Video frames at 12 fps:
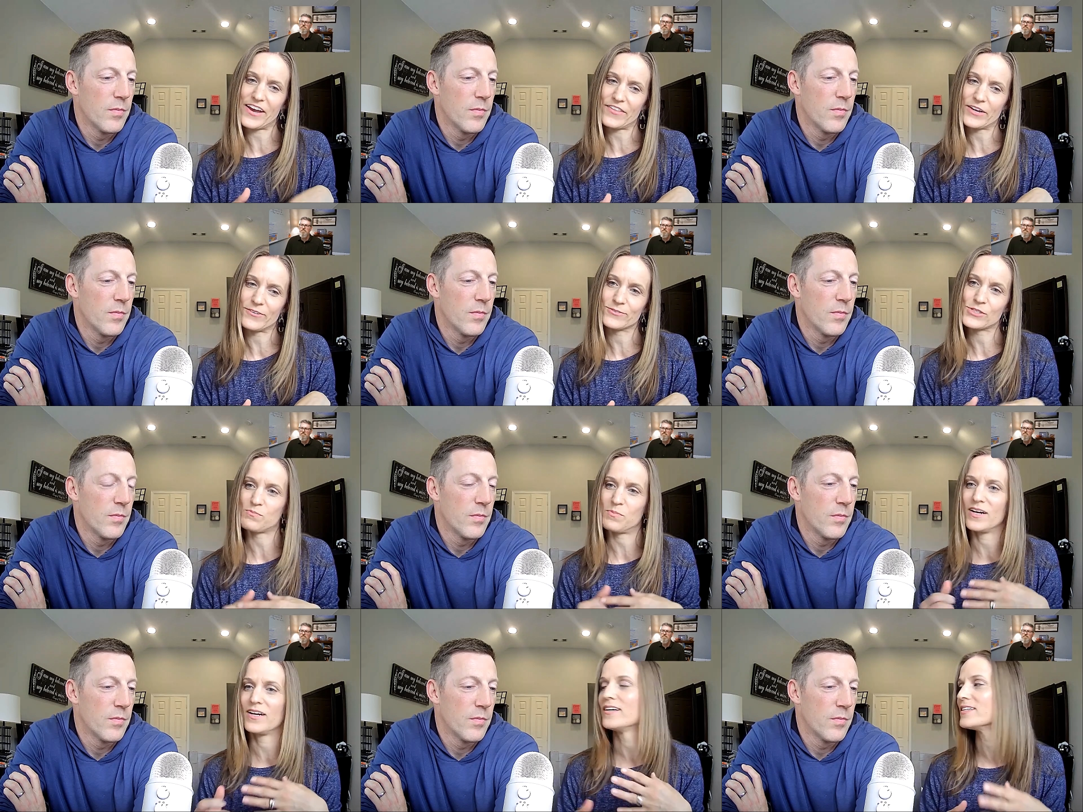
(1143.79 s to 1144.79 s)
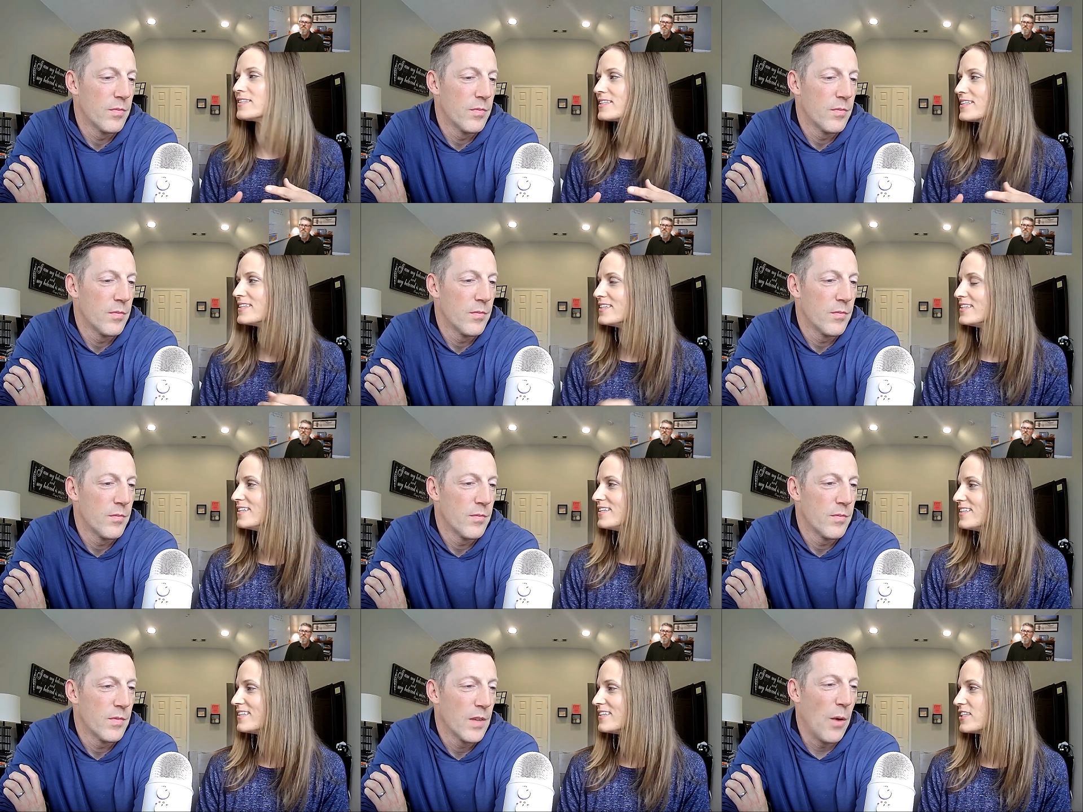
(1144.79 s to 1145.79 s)
Speaker 1: on how they would respond
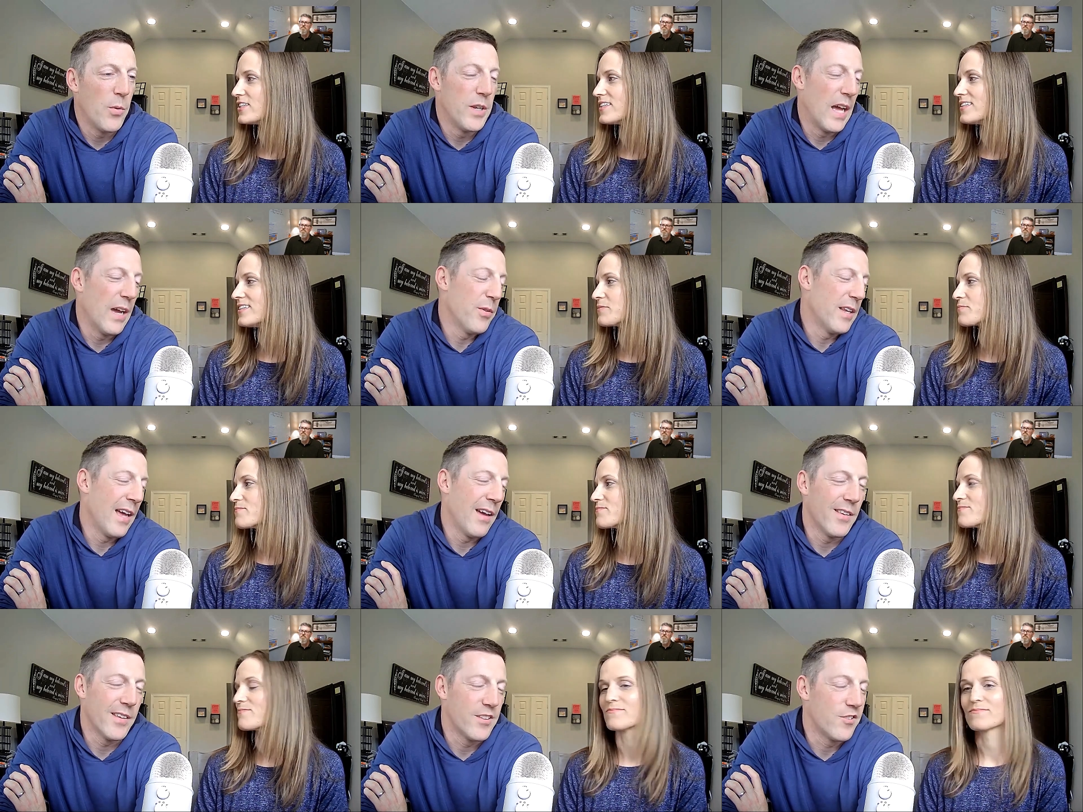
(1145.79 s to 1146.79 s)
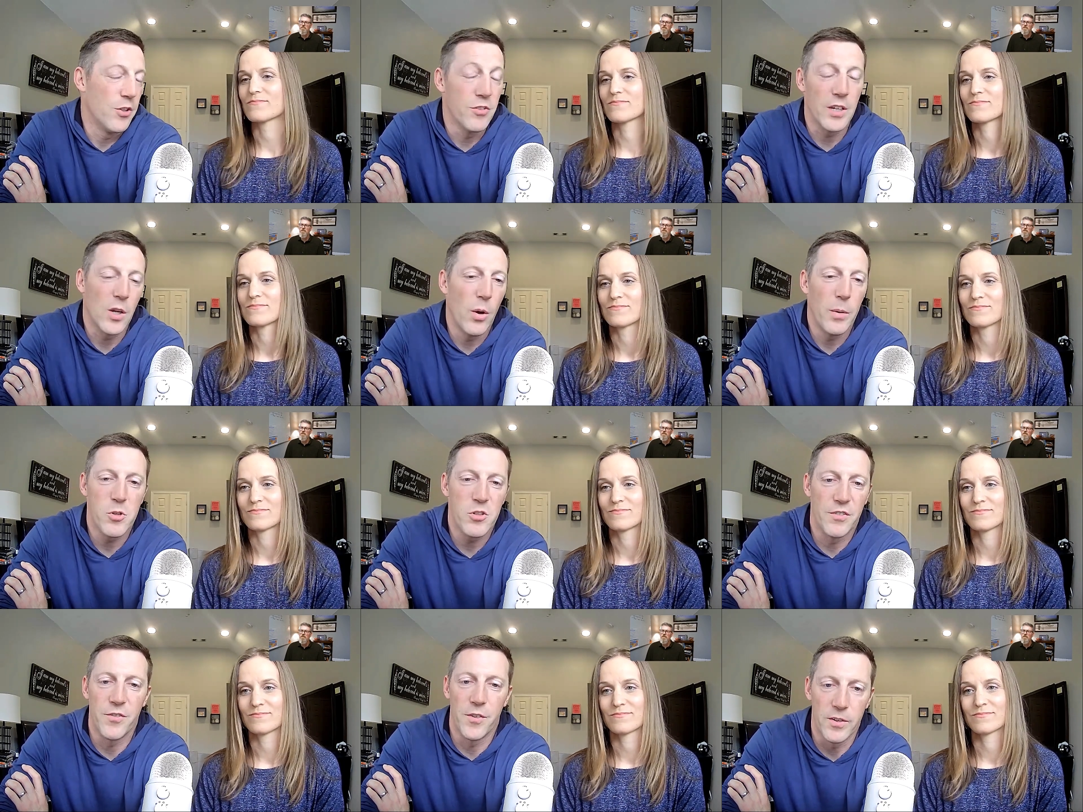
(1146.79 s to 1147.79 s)
Speaker 2: i would i would have an excuse like oh i'm
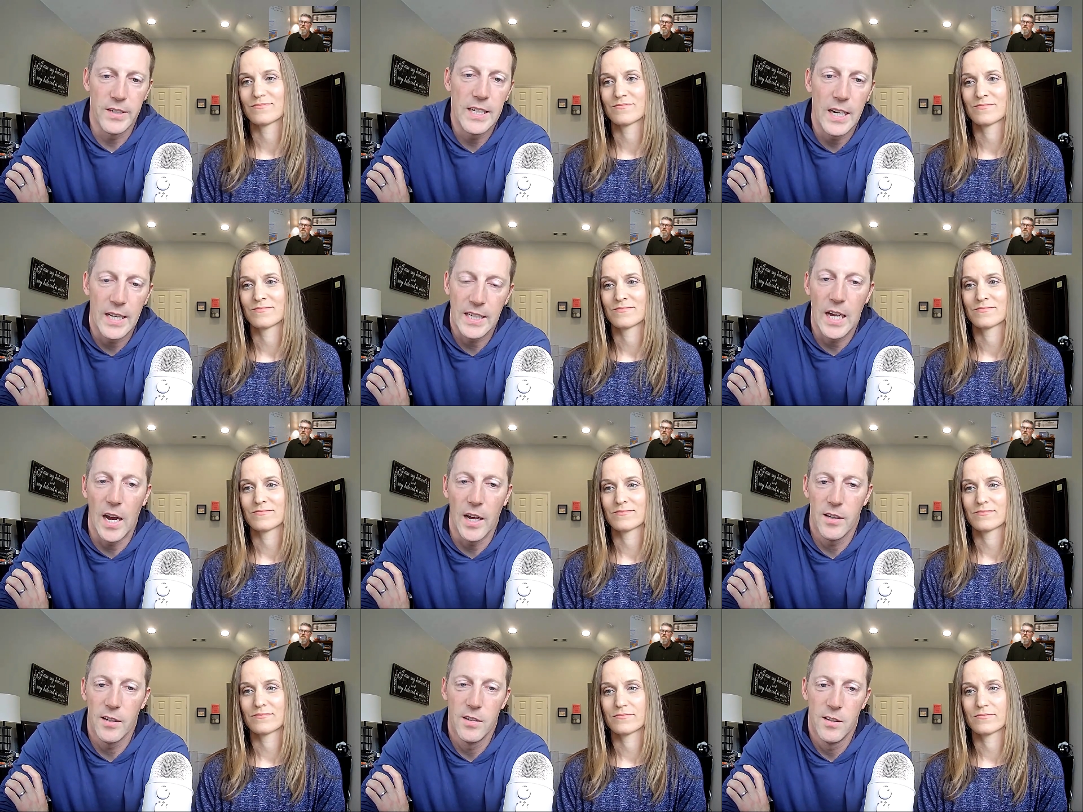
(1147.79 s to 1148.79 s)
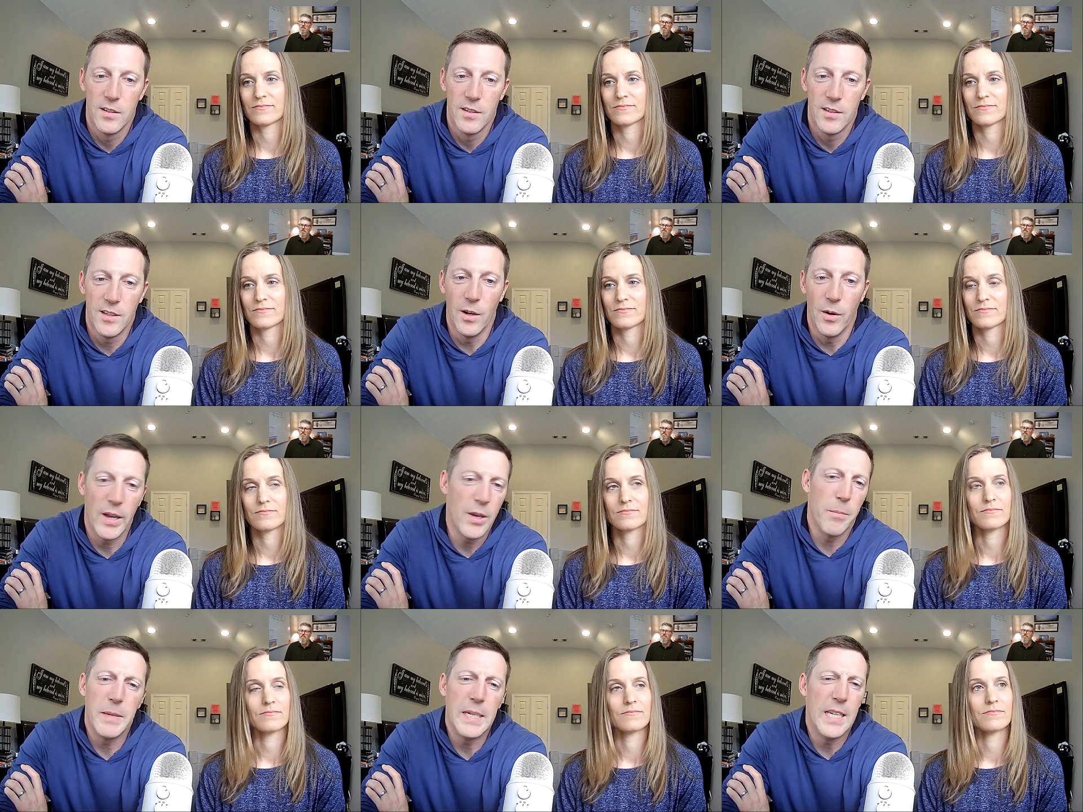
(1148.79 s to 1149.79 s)
just a flirty kind of guy you know
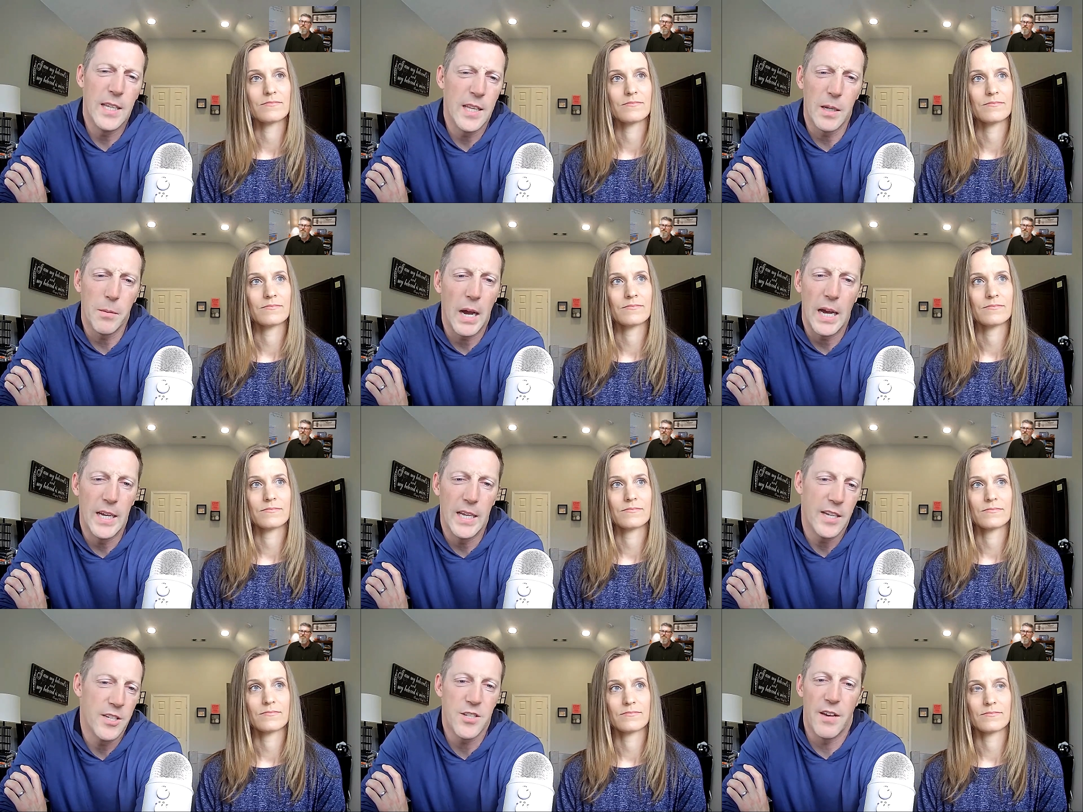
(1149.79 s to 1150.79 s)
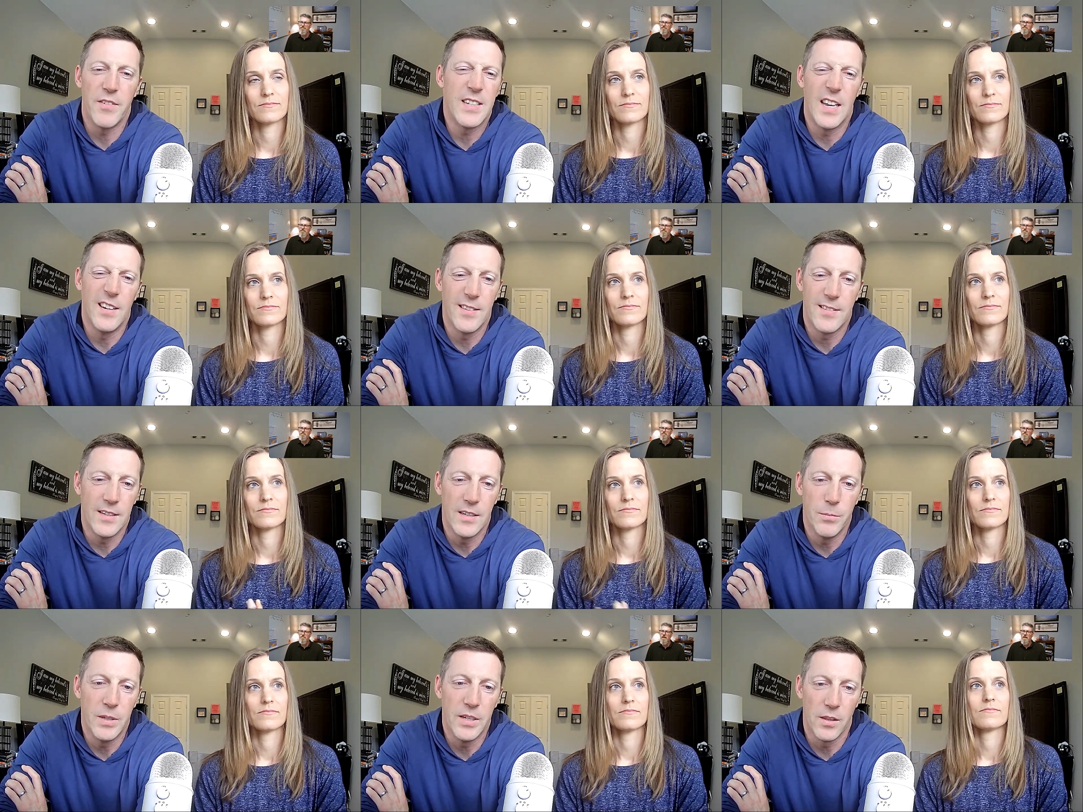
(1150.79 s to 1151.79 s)
i don't mean anything by it i just have a
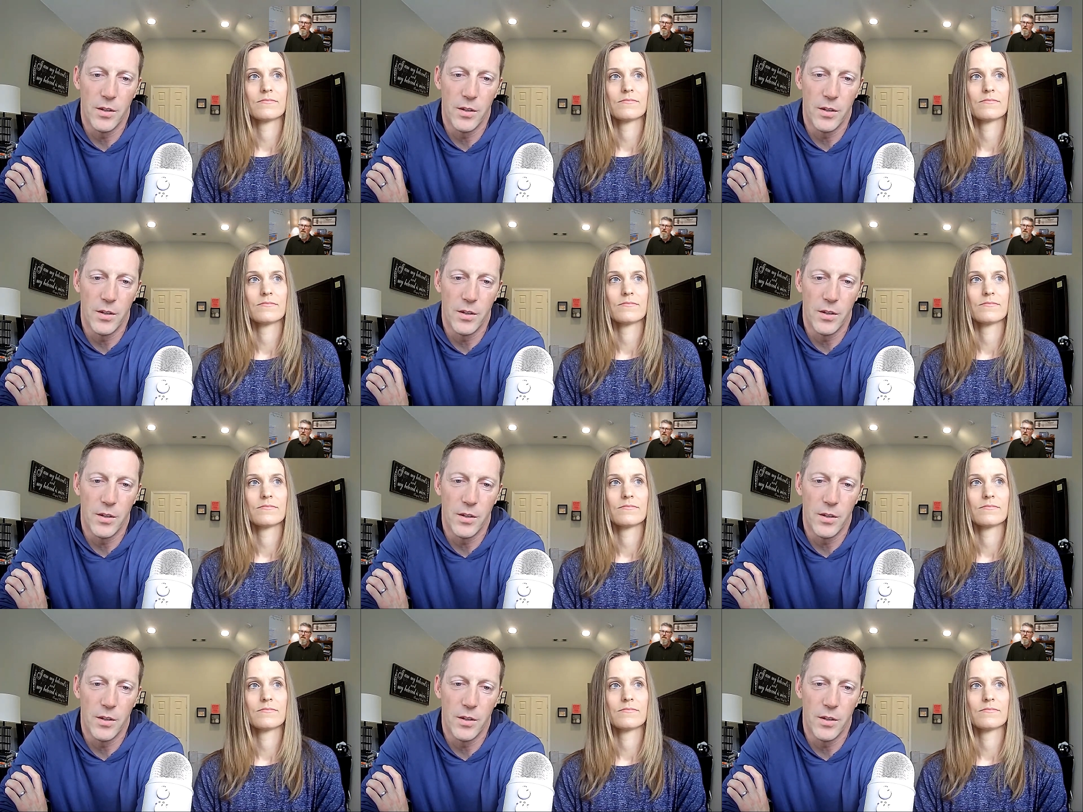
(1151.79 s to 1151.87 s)
tendency to be